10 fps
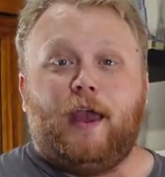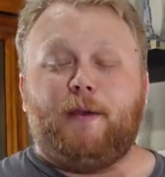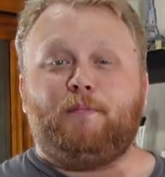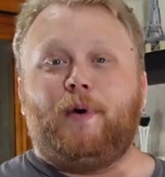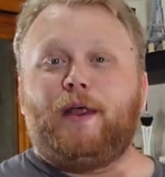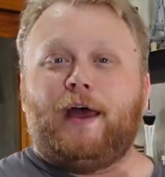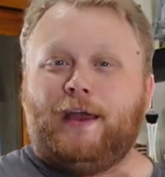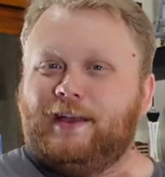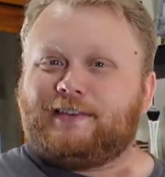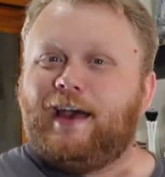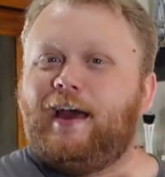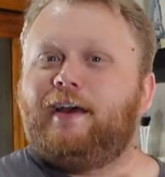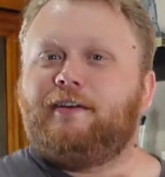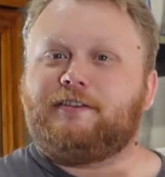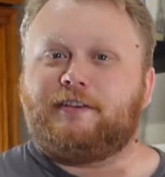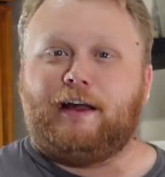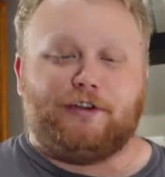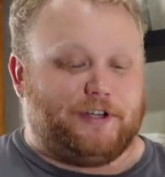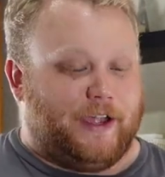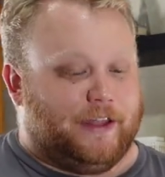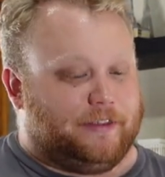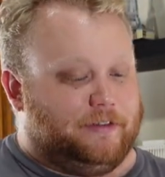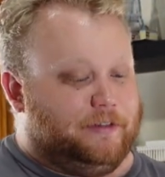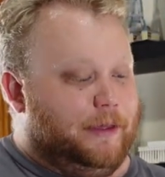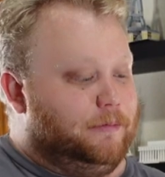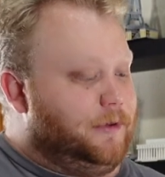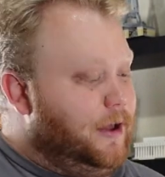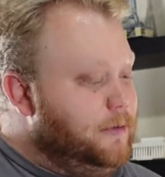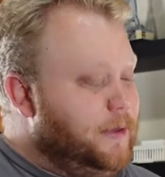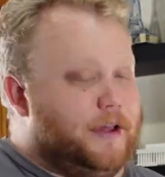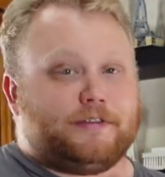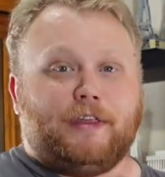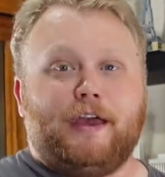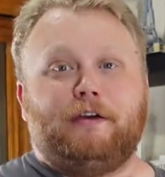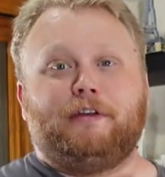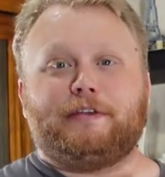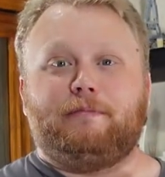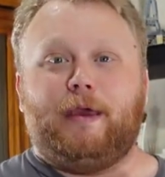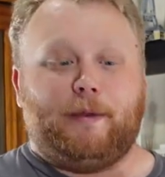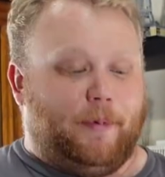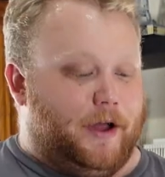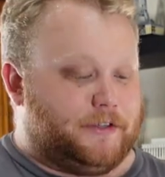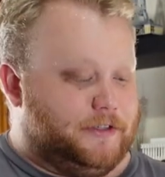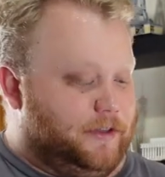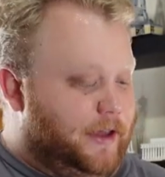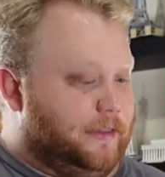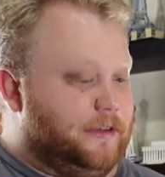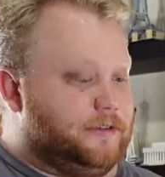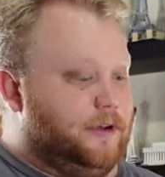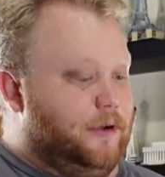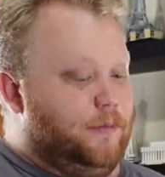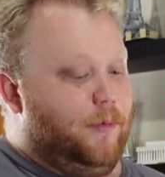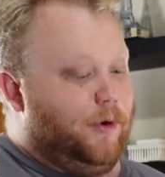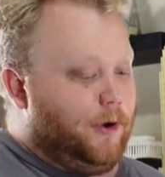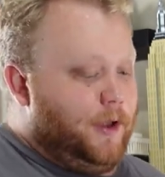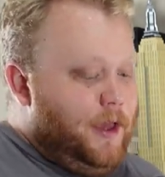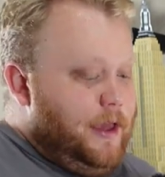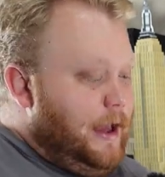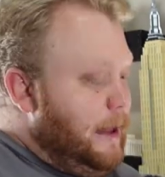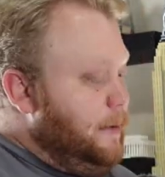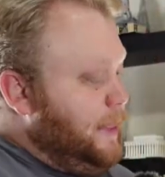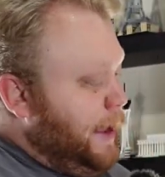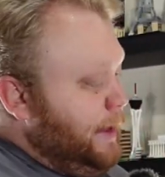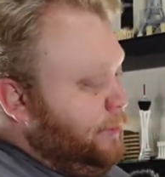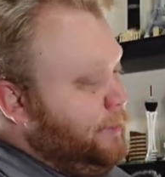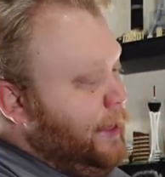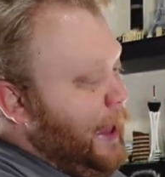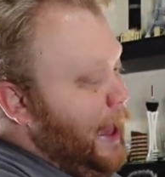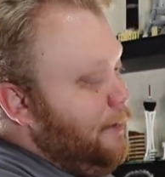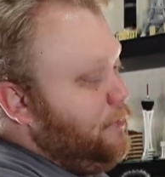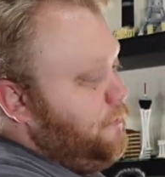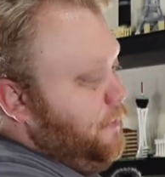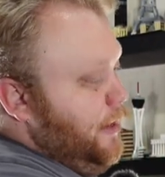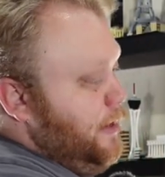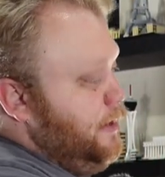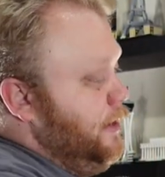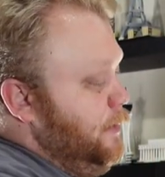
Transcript: but it's kind of nostalgic at the same time because Lego doesn't make boxes like this no more. I mean, they have the van